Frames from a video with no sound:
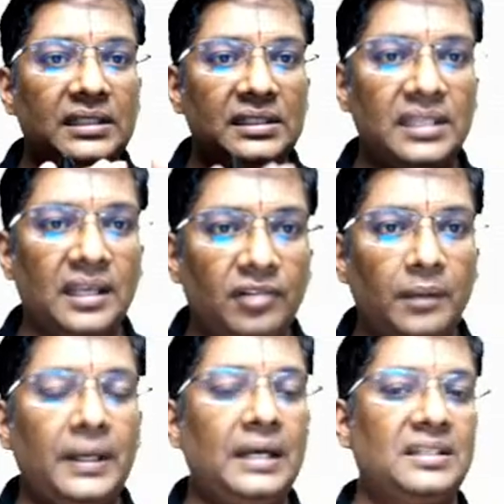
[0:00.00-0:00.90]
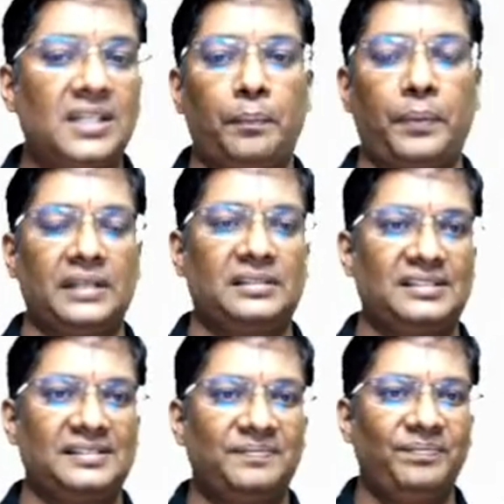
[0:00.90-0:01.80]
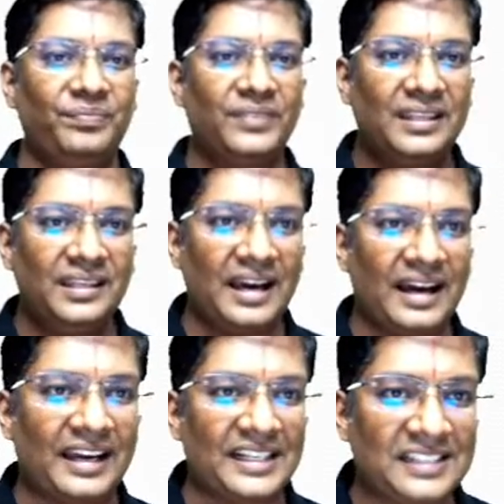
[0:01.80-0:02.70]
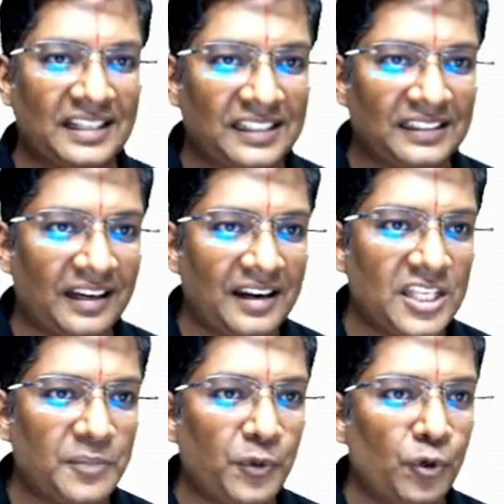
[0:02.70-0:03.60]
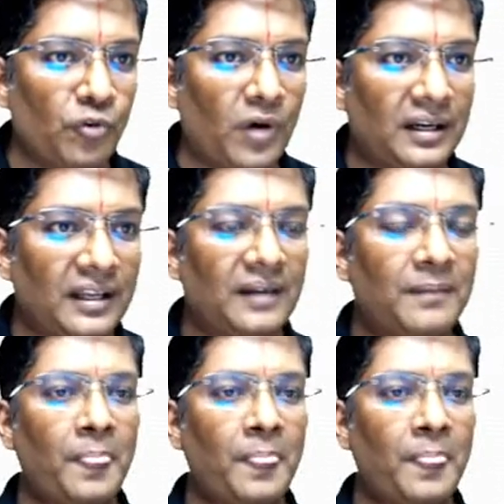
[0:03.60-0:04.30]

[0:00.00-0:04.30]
AgCl will be suppressed? Yeah, Krishna said that it is pure water.